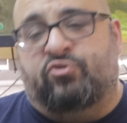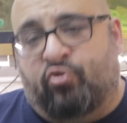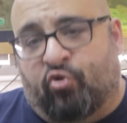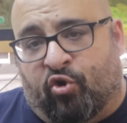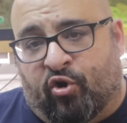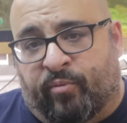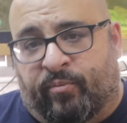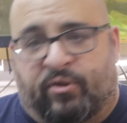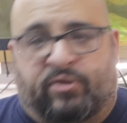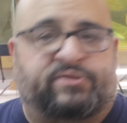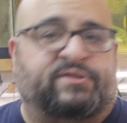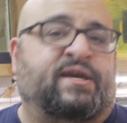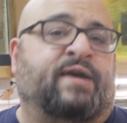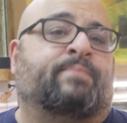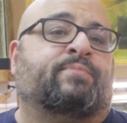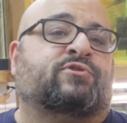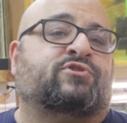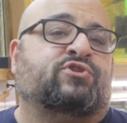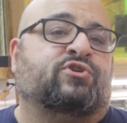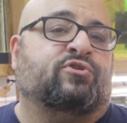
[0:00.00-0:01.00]
normal,
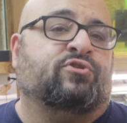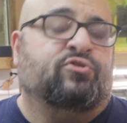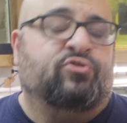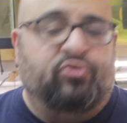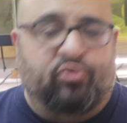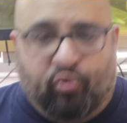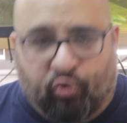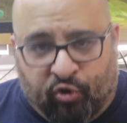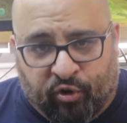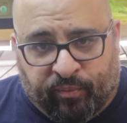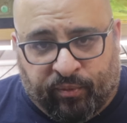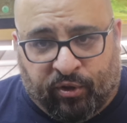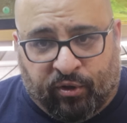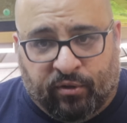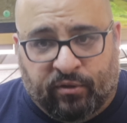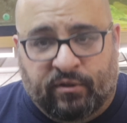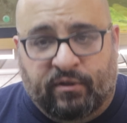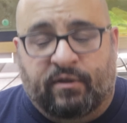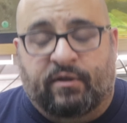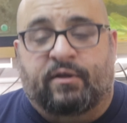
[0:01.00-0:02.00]
temperature
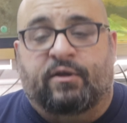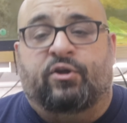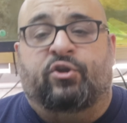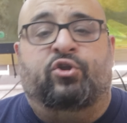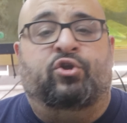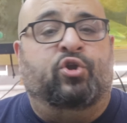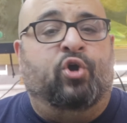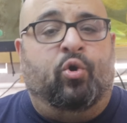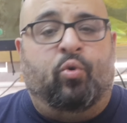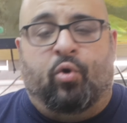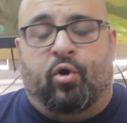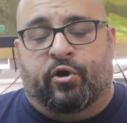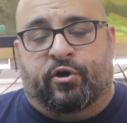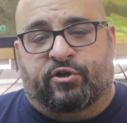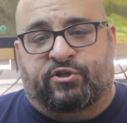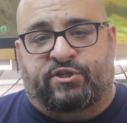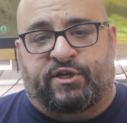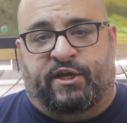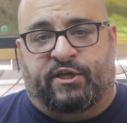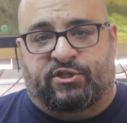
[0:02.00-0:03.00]
normal, no
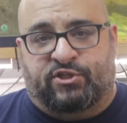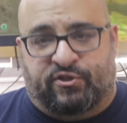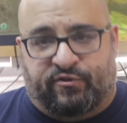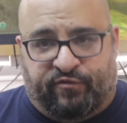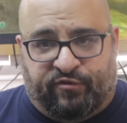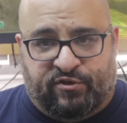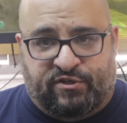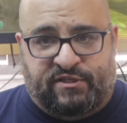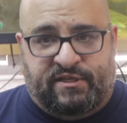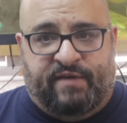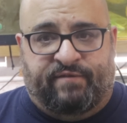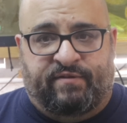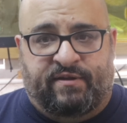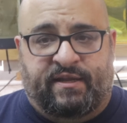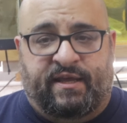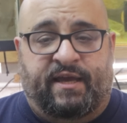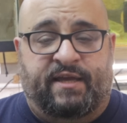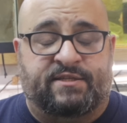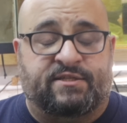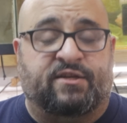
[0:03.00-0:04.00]
water changes for 7
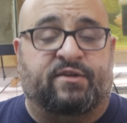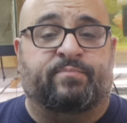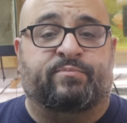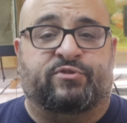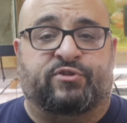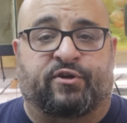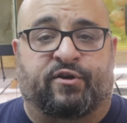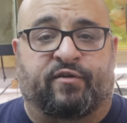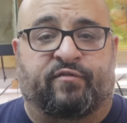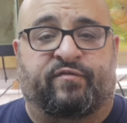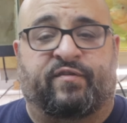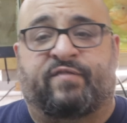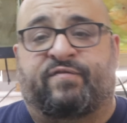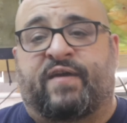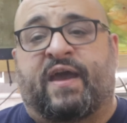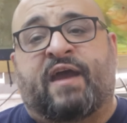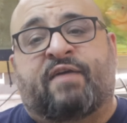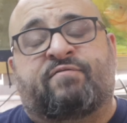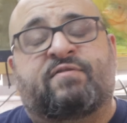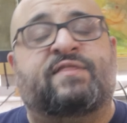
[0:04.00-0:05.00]
days and observe.
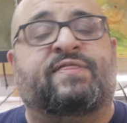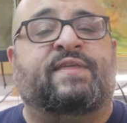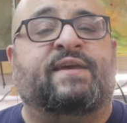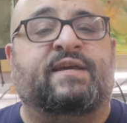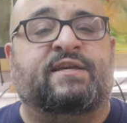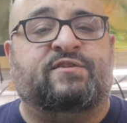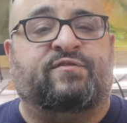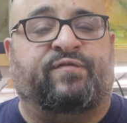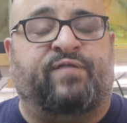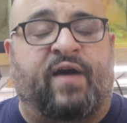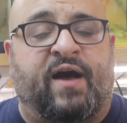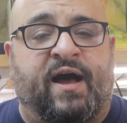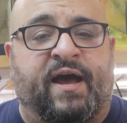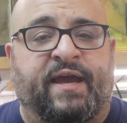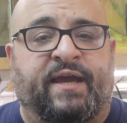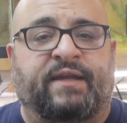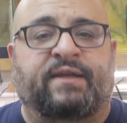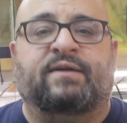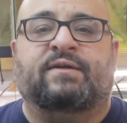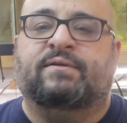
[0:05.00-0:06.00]
If everything is
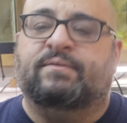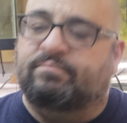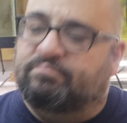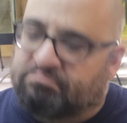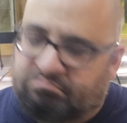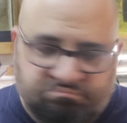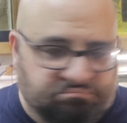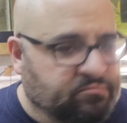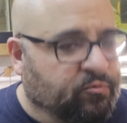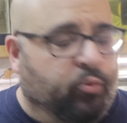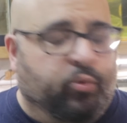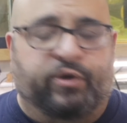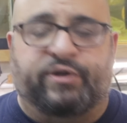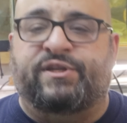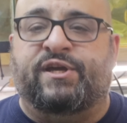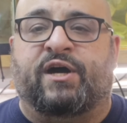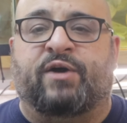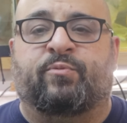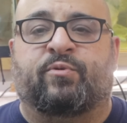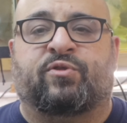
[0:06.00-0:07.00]
fine, we're
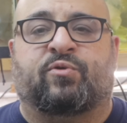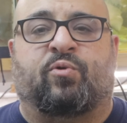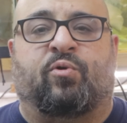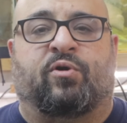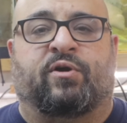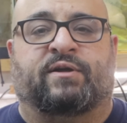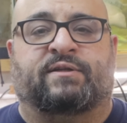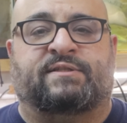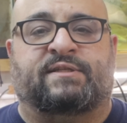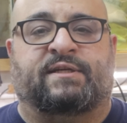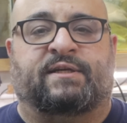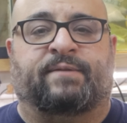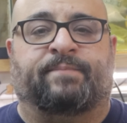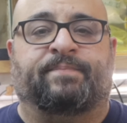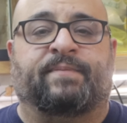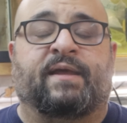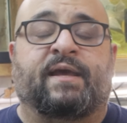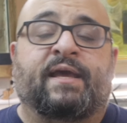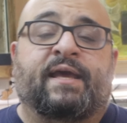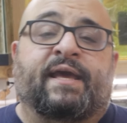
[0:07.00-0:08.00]
done with
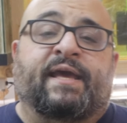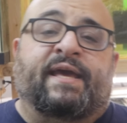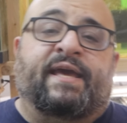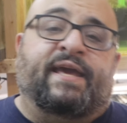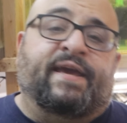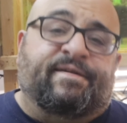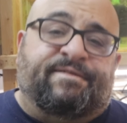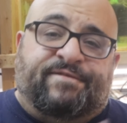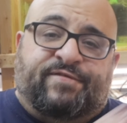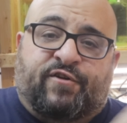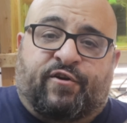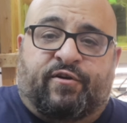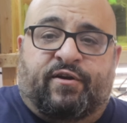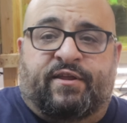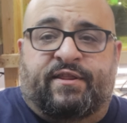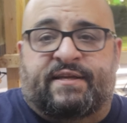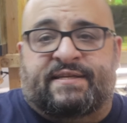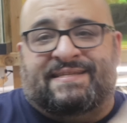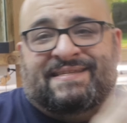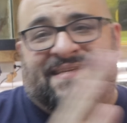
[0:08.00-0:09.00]
quarantine. If
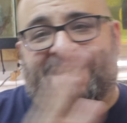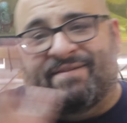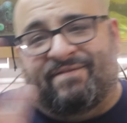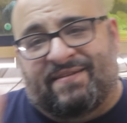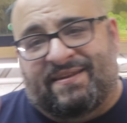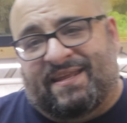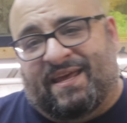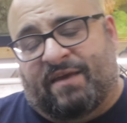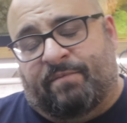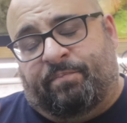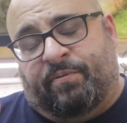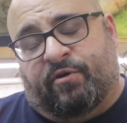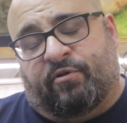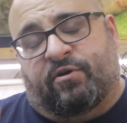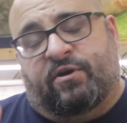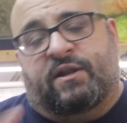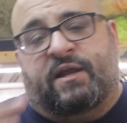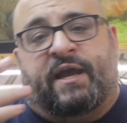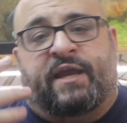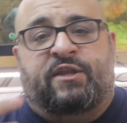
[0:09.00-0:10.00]
during the 7-day
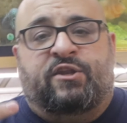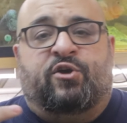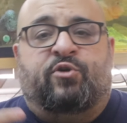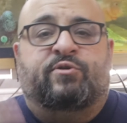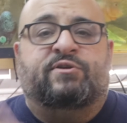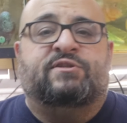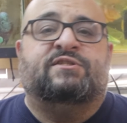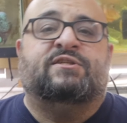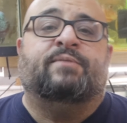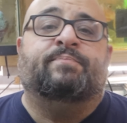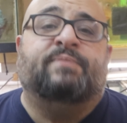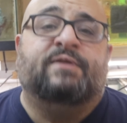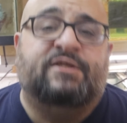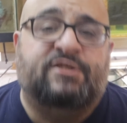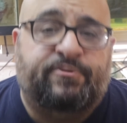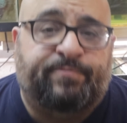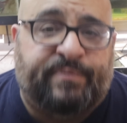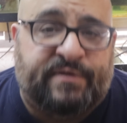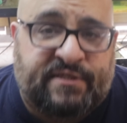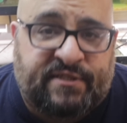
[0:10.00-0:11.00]
period I notice something
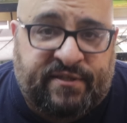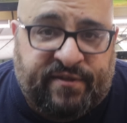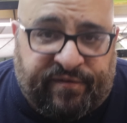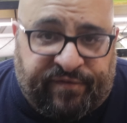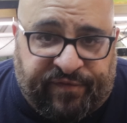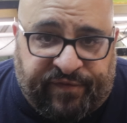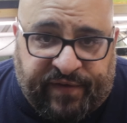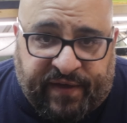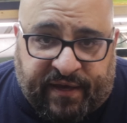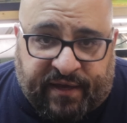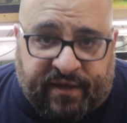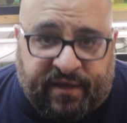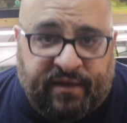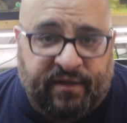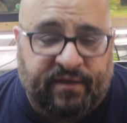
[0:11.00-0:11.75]
specific,